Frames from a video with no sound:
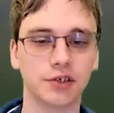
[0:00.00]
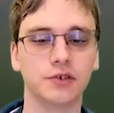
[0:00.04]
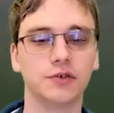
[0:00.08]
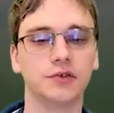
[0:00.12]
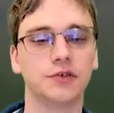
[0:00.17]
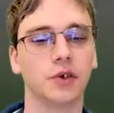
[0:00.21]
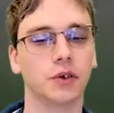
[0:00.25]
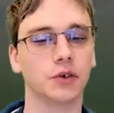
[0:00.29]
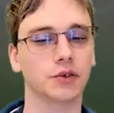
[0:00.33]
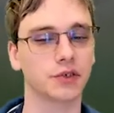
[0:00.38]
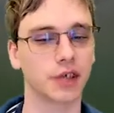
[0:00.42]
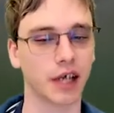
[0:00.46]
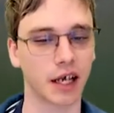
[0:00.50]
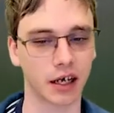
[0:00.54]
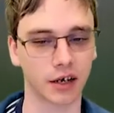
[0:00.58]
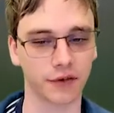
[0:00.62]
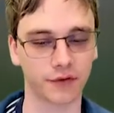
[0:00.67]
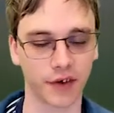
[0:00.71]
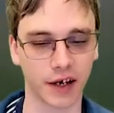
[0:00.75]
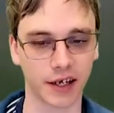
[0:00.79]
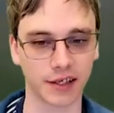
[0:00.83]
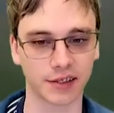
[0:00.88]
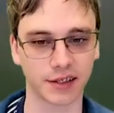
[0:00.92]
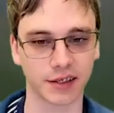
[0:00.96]
You still
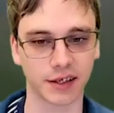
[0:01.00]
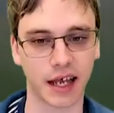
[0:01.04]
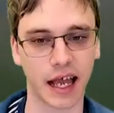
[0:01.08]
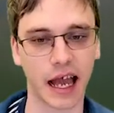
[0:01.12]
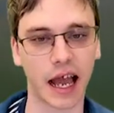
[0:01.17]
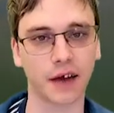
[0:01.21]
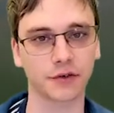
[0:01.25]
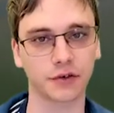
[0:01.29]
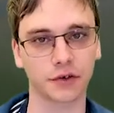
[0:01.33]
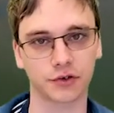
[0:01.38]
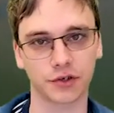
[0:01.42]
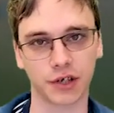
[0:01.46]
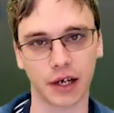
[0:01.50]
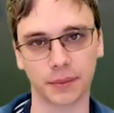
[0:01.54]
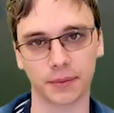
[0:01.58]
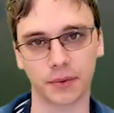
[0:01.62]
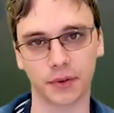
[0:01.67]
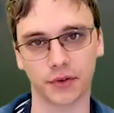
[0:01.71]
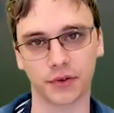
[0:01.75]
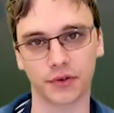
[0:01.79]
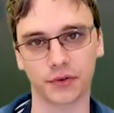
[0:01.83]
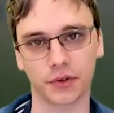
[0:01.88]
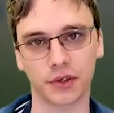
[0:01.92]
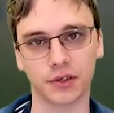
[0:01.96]
sacrifice it after
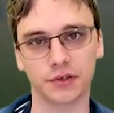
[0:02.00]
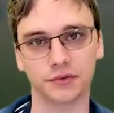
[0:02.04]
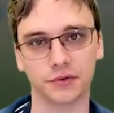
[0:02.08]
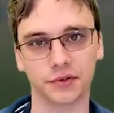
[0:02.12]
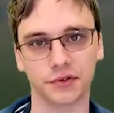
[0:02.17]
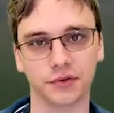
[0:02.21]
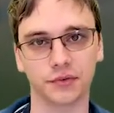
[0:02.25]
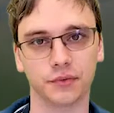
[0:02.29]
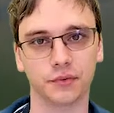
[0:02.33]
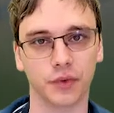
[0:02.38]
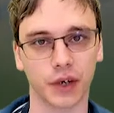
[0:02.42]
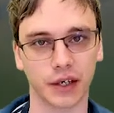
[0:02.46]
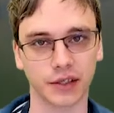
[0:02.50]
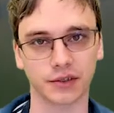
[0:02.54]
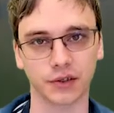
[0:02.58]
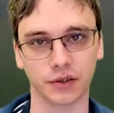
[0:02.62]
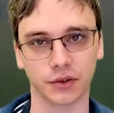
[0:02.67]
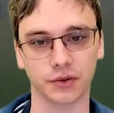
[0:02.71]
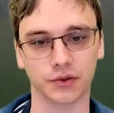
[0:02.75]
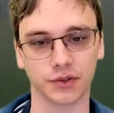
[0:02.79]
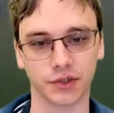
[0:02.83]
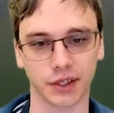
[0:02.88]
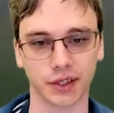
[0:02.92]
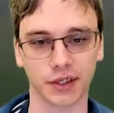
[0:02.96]
chapter 3's
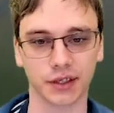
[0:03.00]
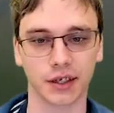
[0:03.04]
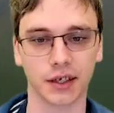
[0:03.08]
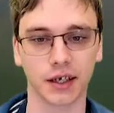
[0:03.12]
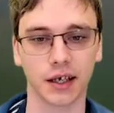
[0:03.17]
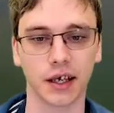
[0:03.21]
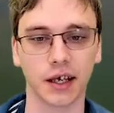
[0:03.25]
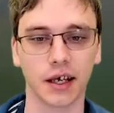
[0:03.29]
resolution.